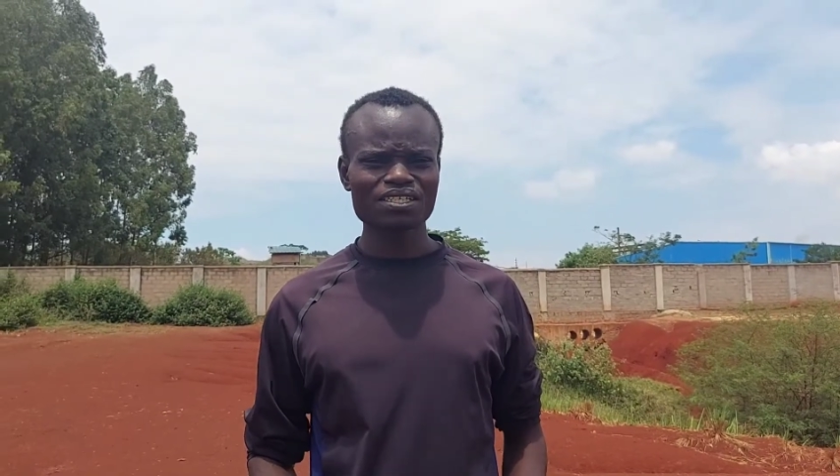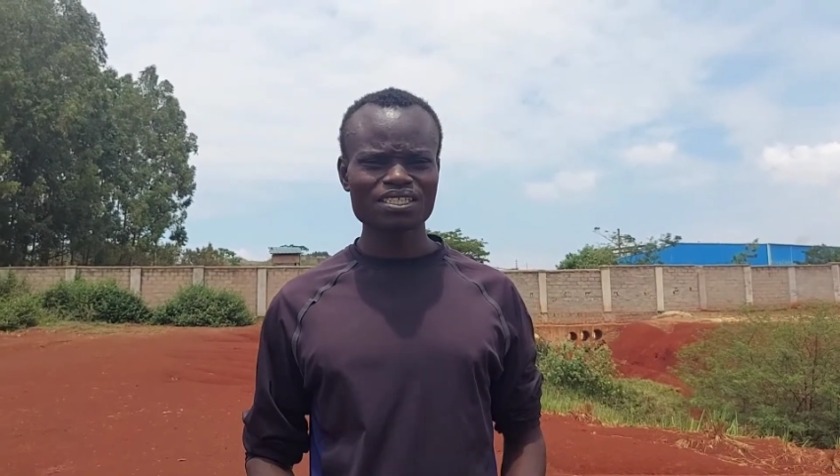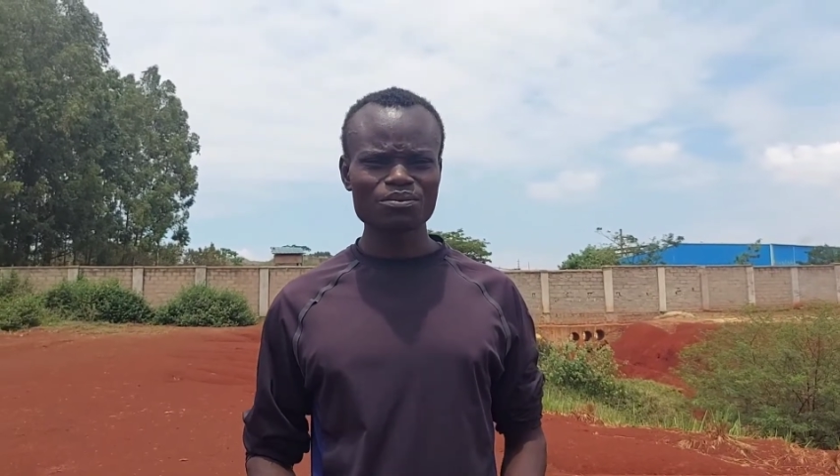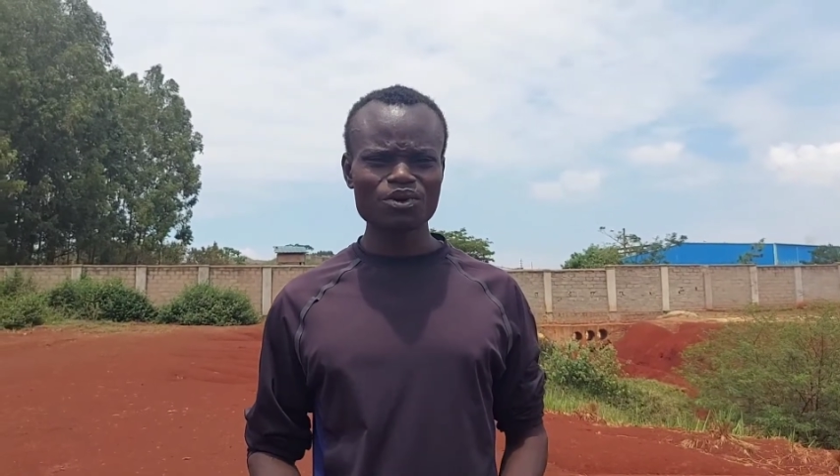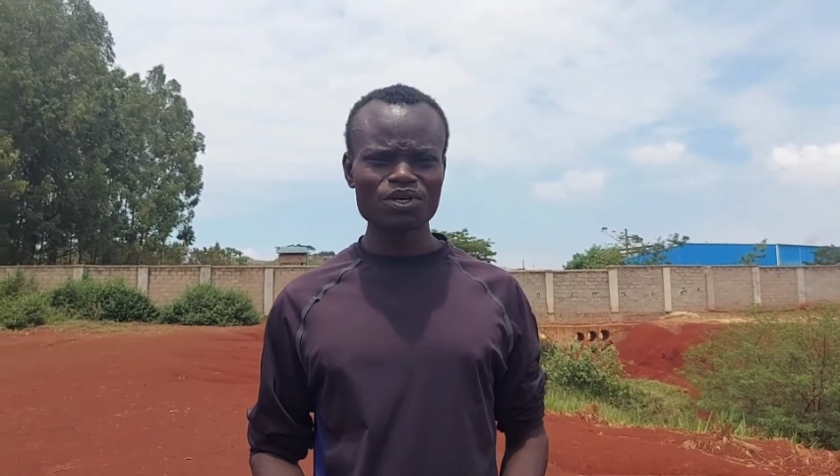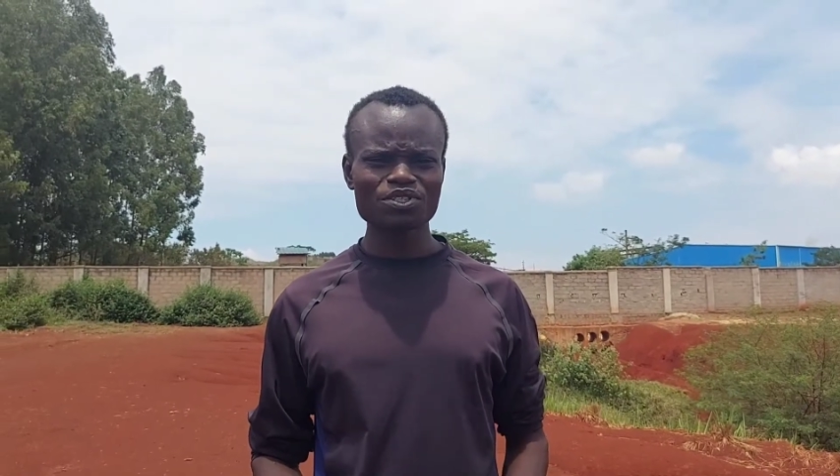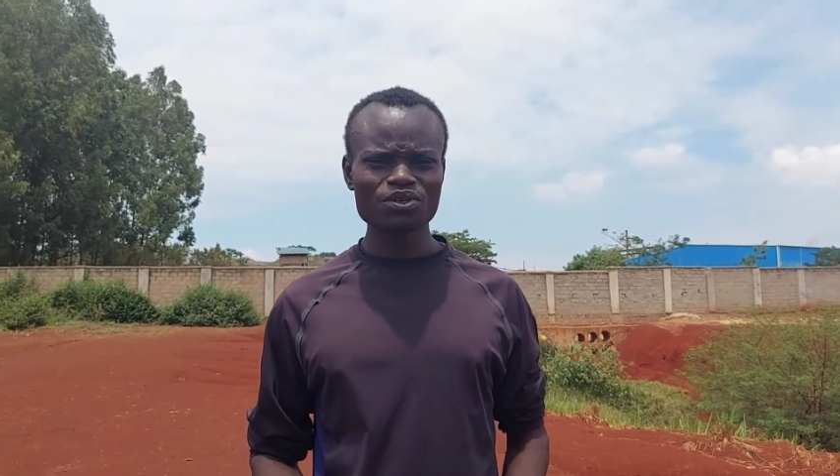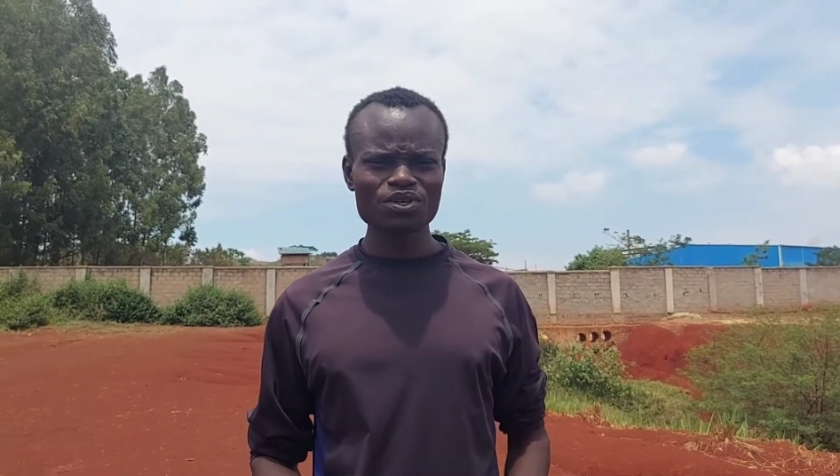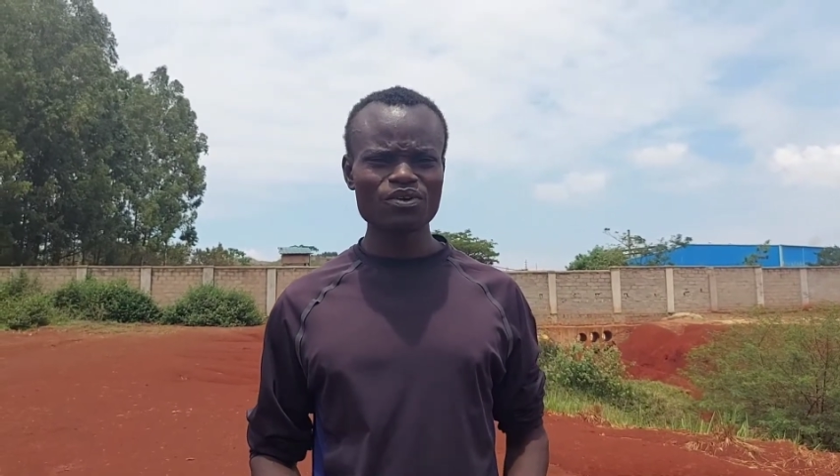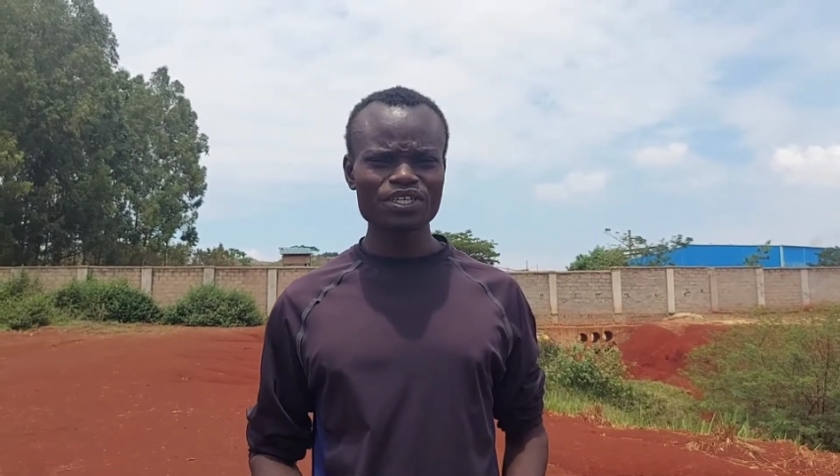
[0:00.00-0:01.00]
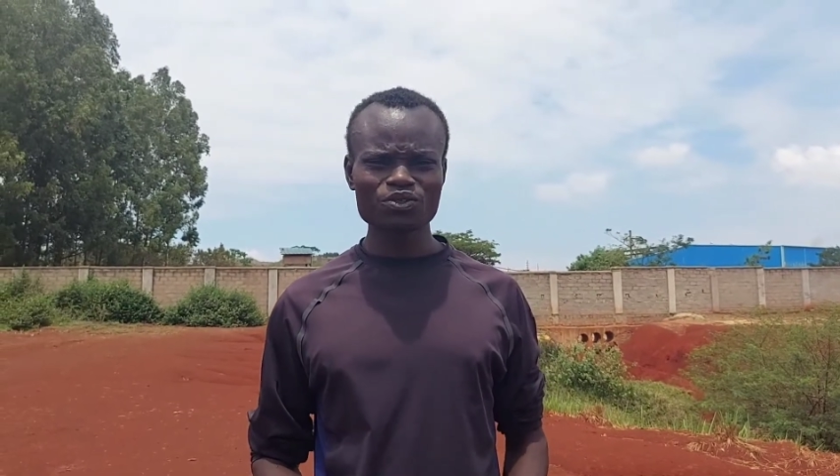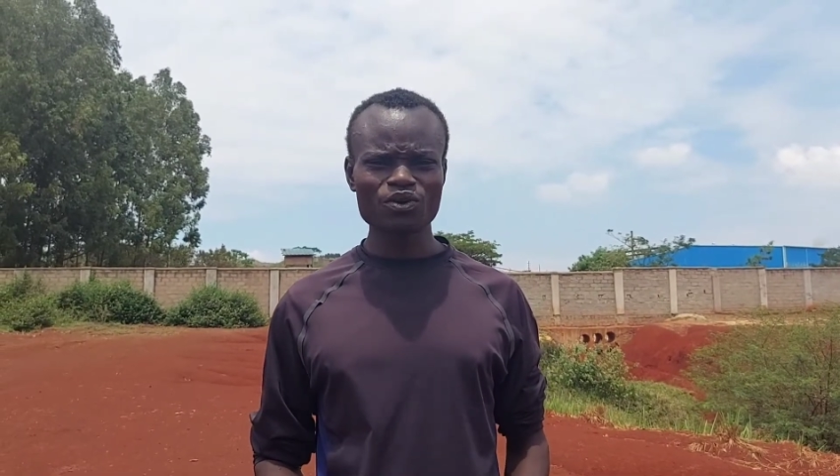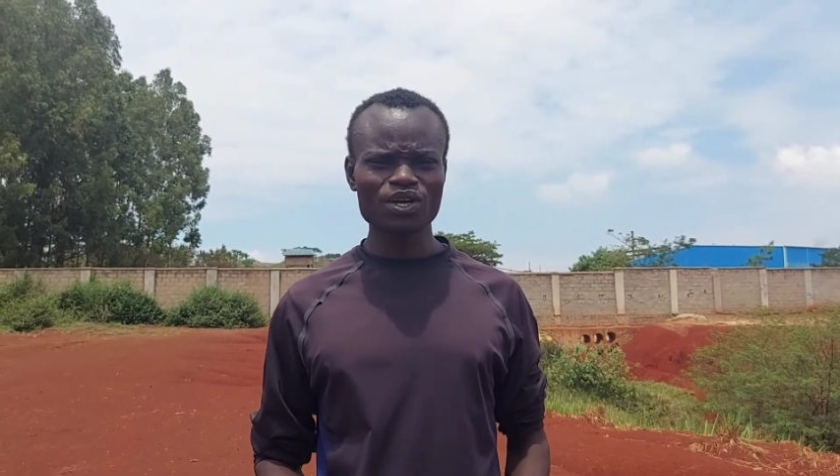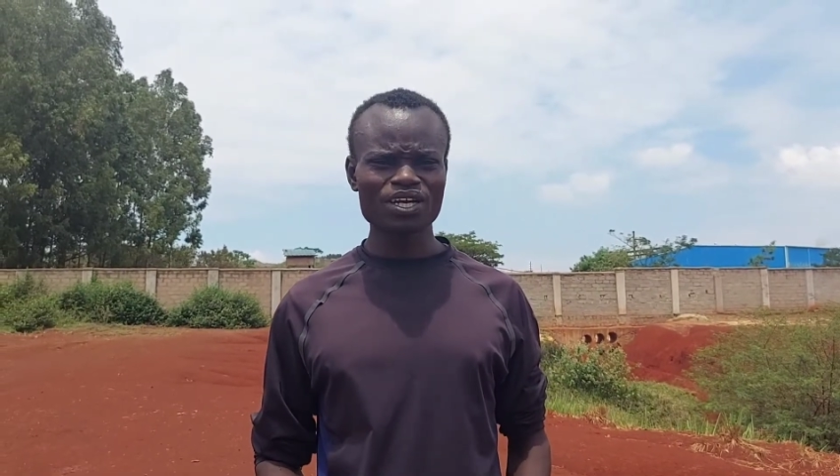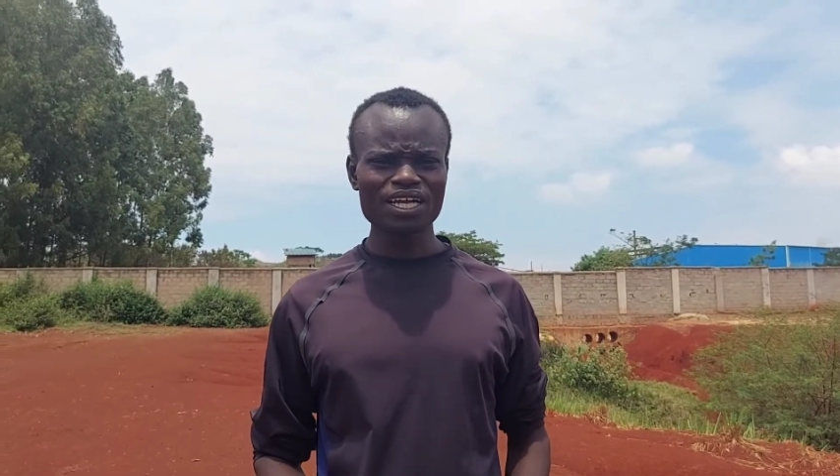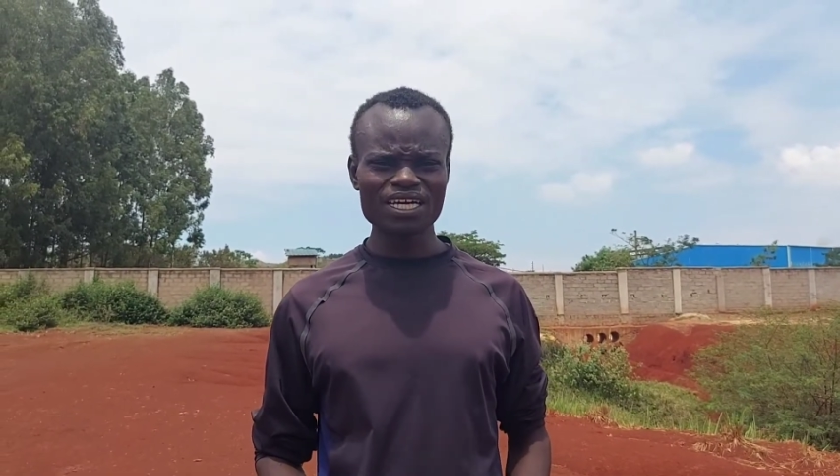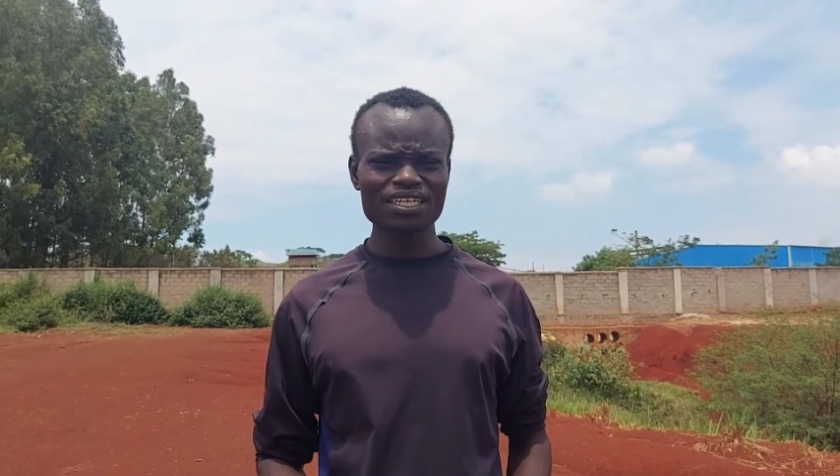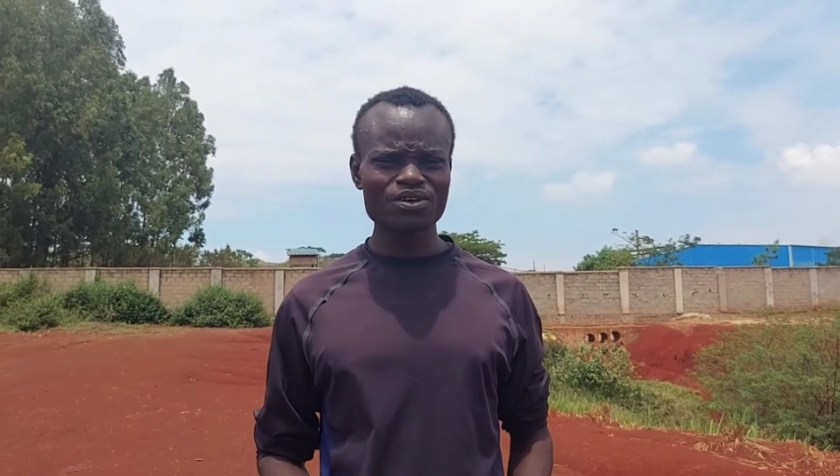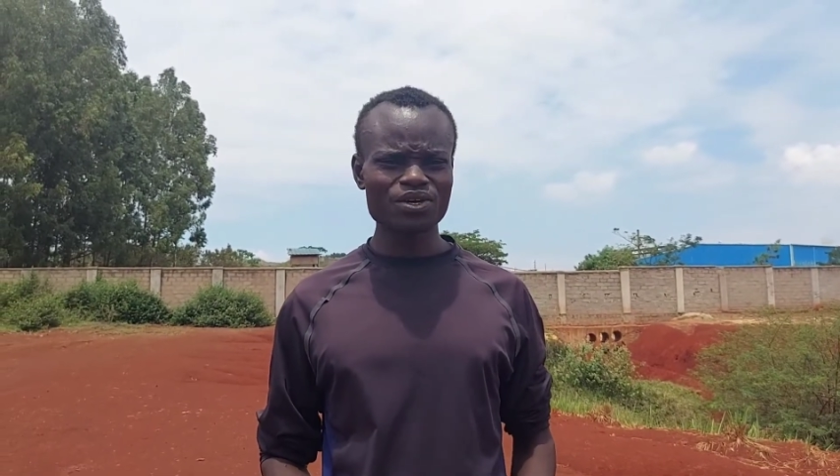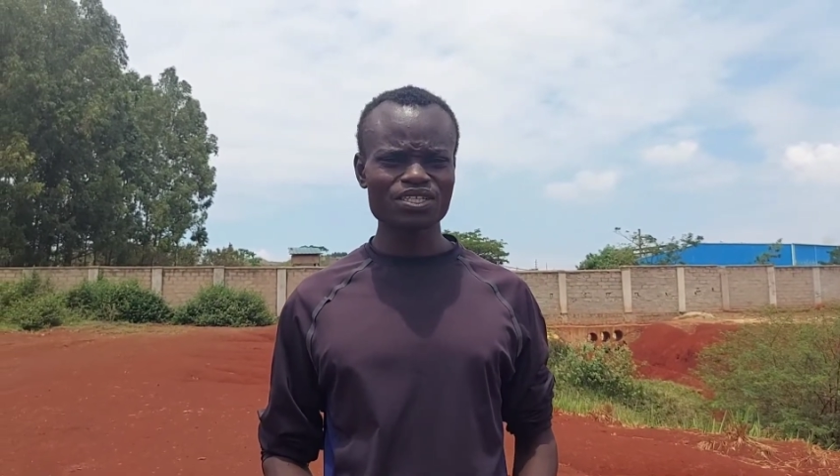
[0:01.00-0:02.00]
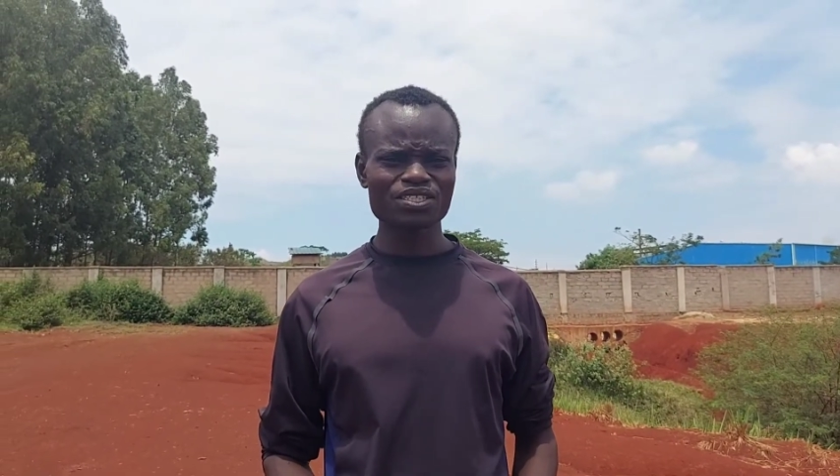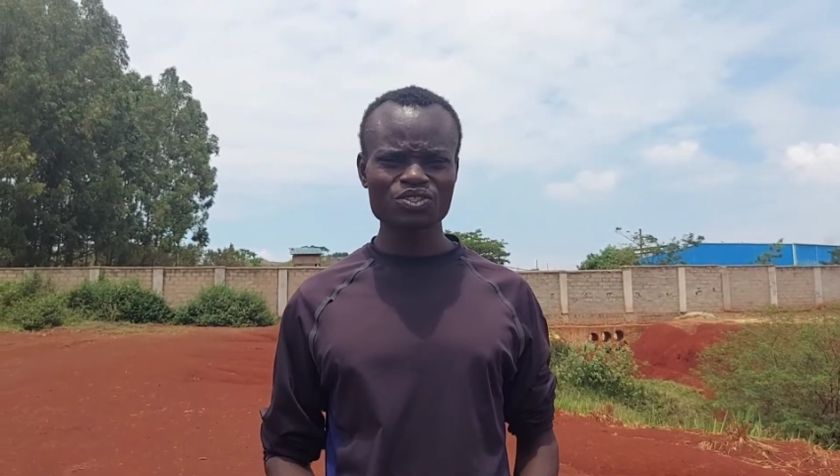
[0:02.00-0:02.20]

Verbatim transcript: so I'm going to show you the right way you can learn the raiz.